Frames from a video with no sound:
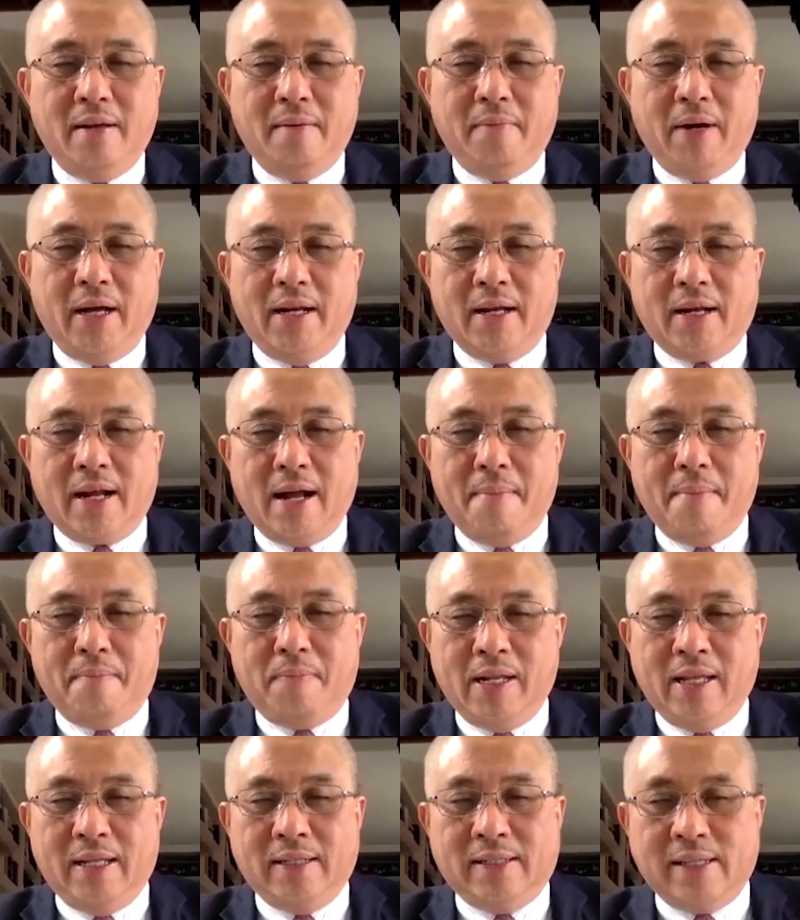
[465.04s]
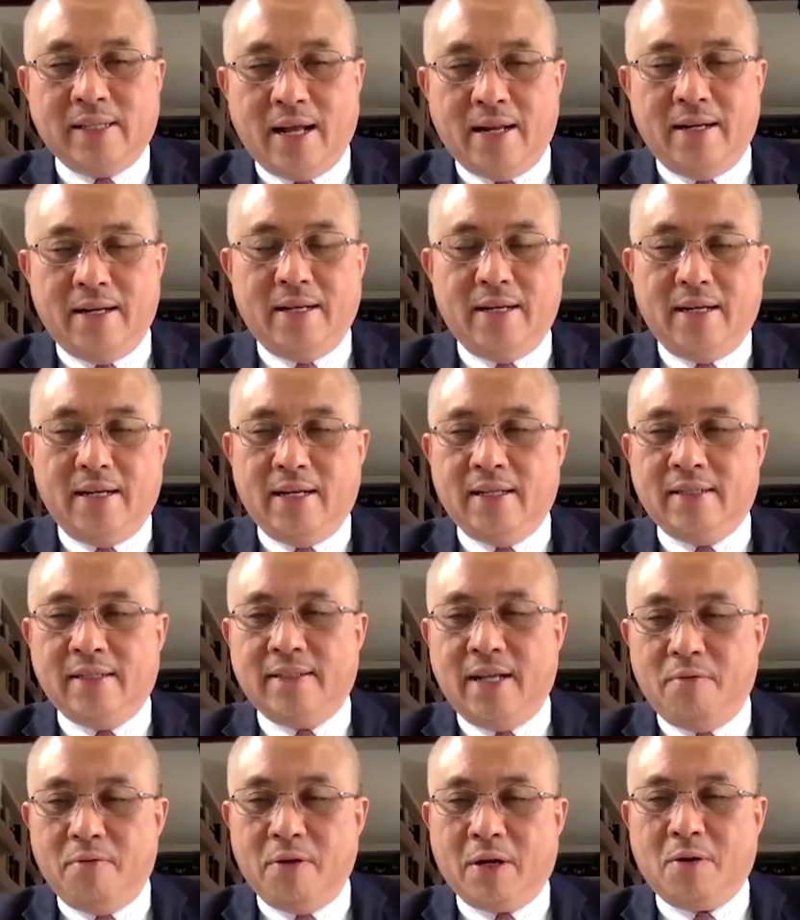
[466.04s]
But the companies under us
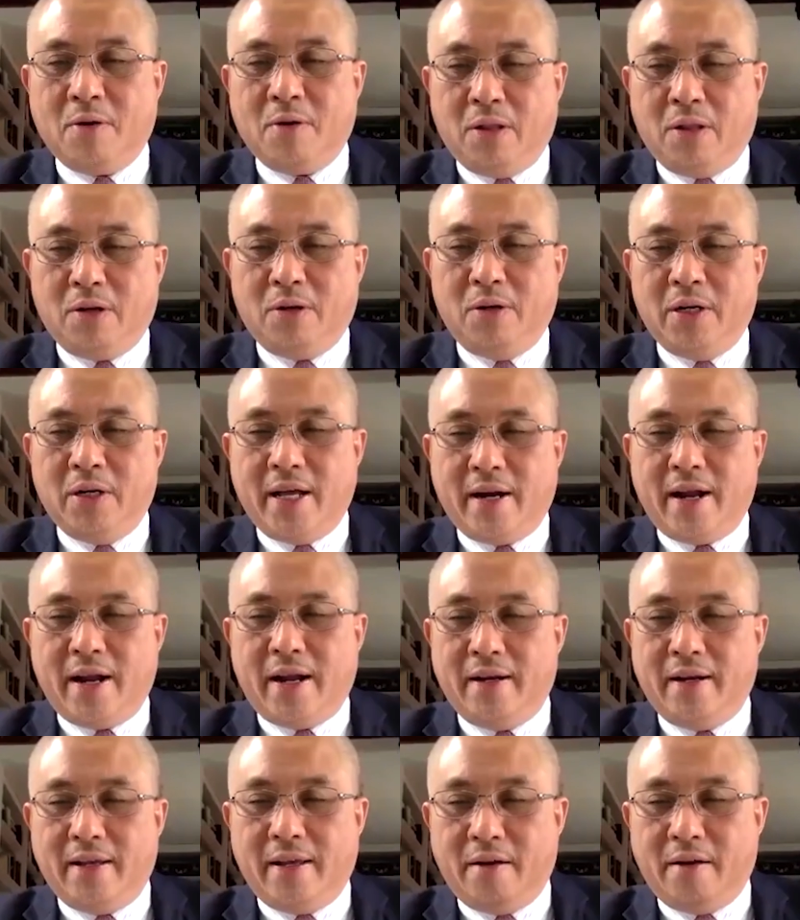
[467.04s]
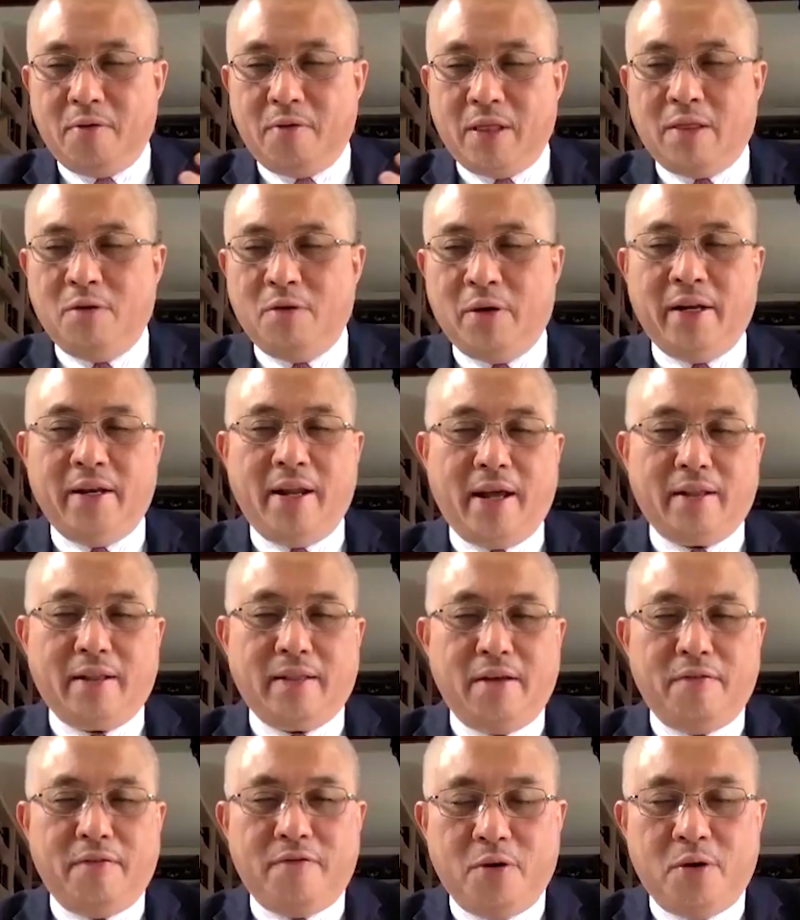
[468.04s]
that we control directly and we took an
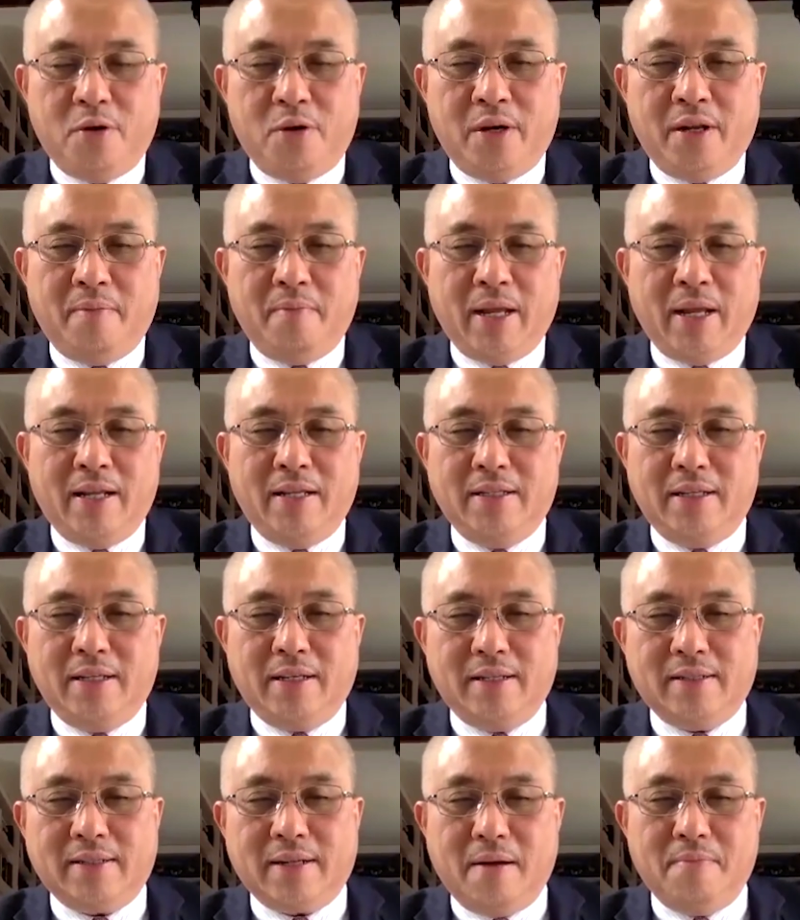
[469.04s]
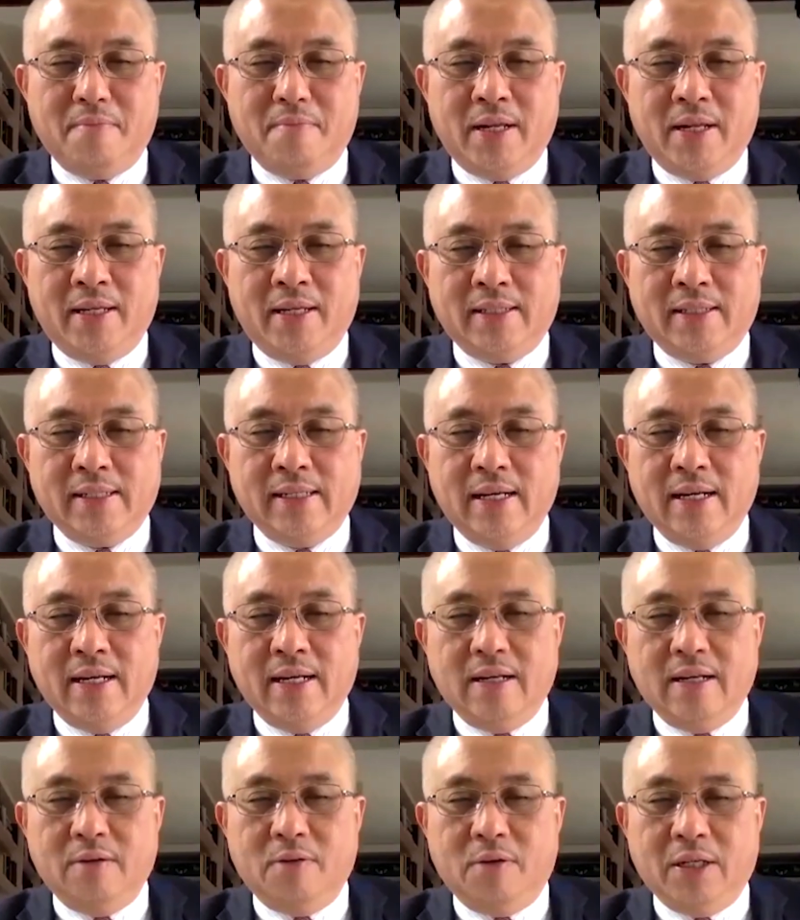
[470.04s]
active role in managing these companies
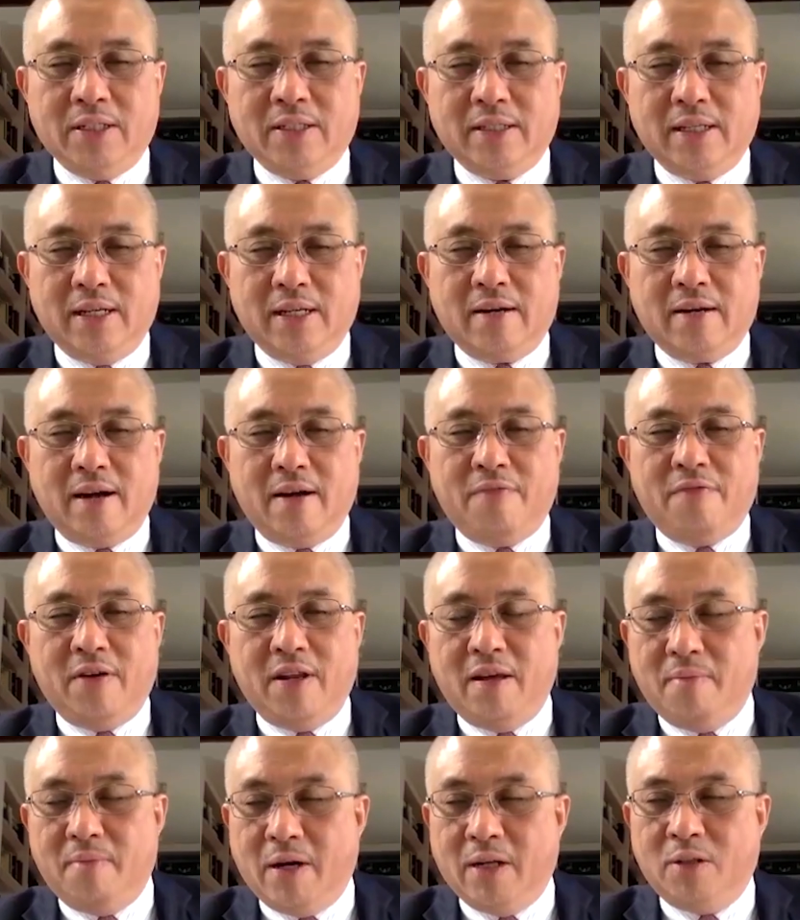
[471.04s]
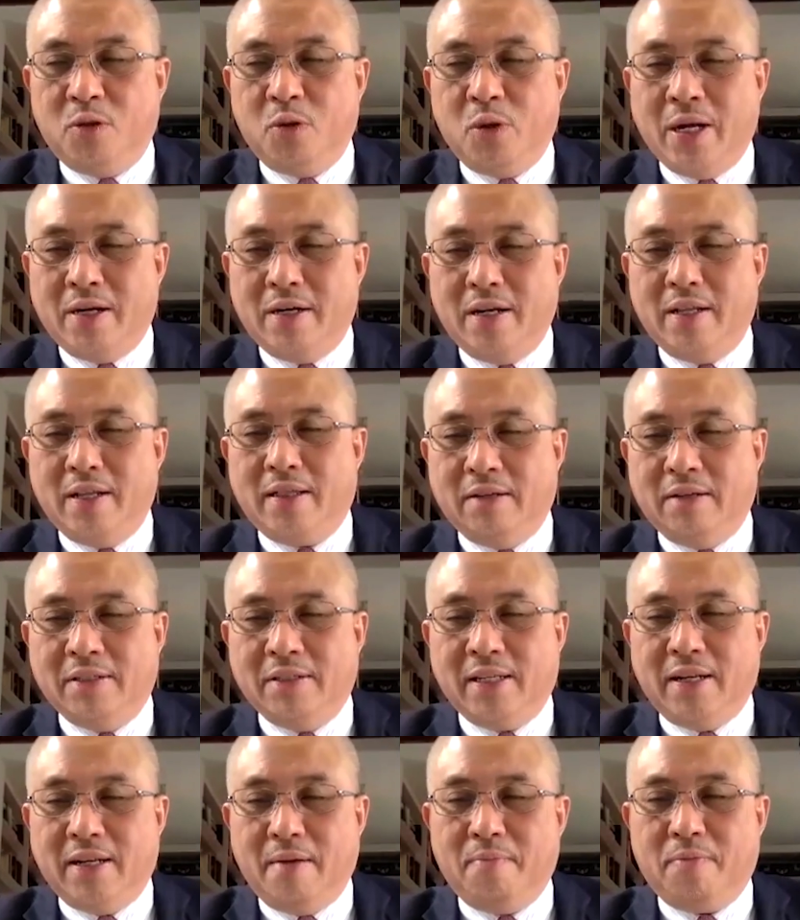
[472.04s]
was roughly about
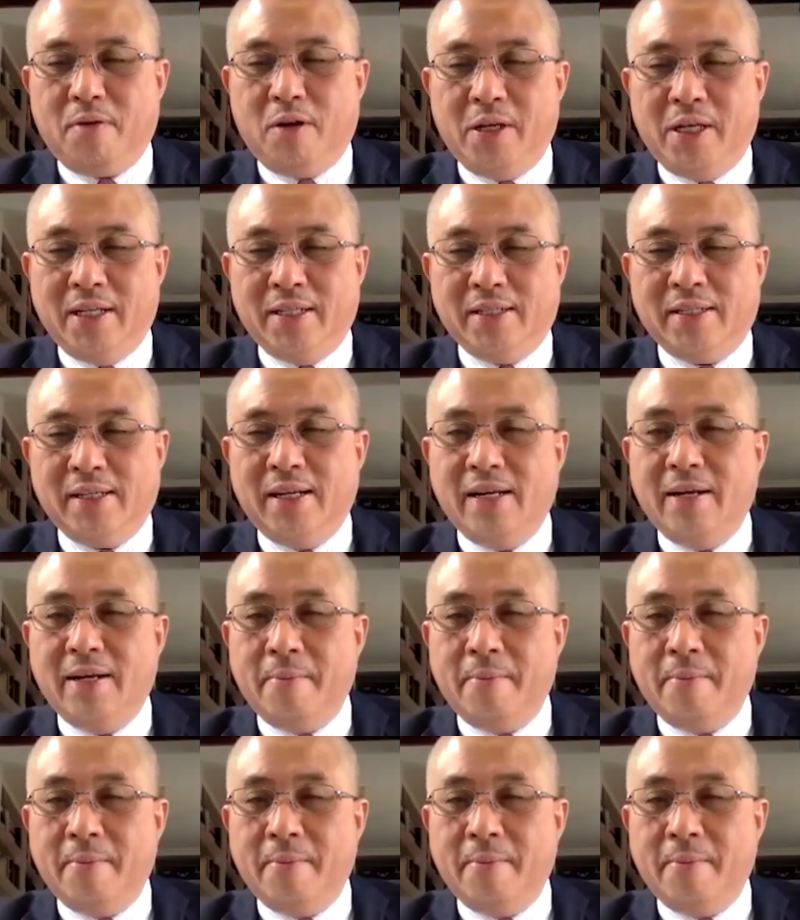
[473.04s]
200,000 employees.